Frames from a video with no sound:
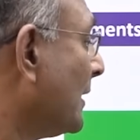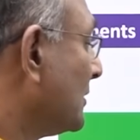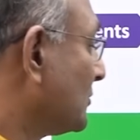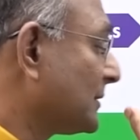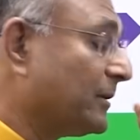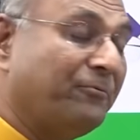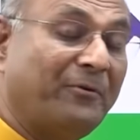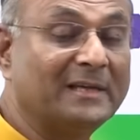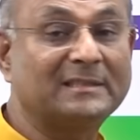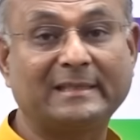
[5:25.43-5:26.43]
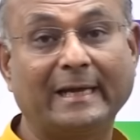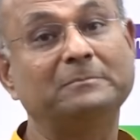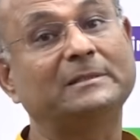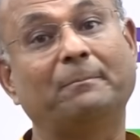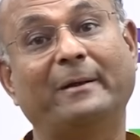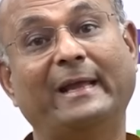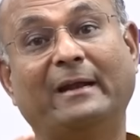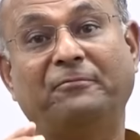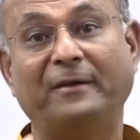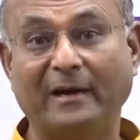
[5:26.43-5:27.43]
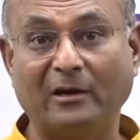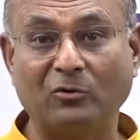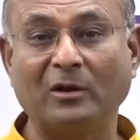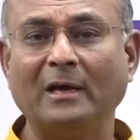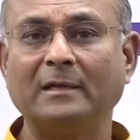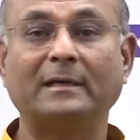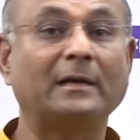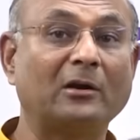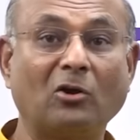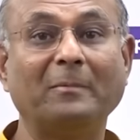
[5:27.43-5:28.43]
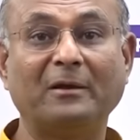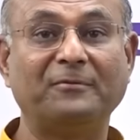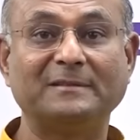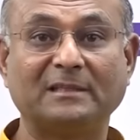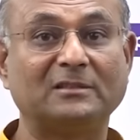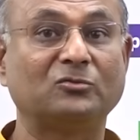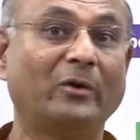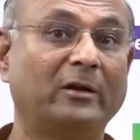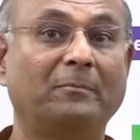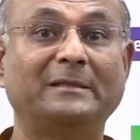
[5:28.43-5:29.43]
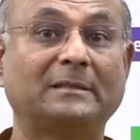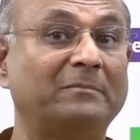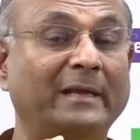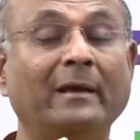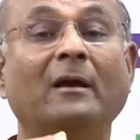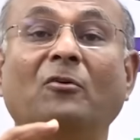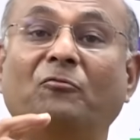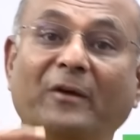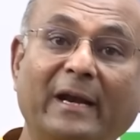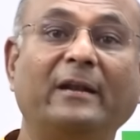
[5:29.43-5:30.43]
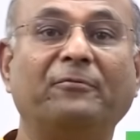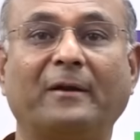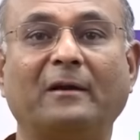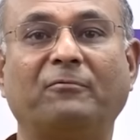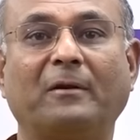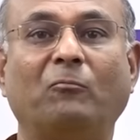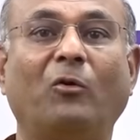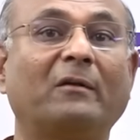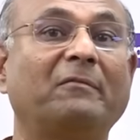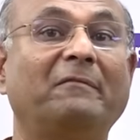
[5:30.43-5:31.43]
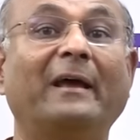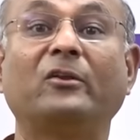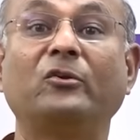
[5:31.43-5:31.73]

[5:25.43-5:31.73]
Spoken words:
This was the first time somebody had figured out that atomic physics is going to be something very different from what we were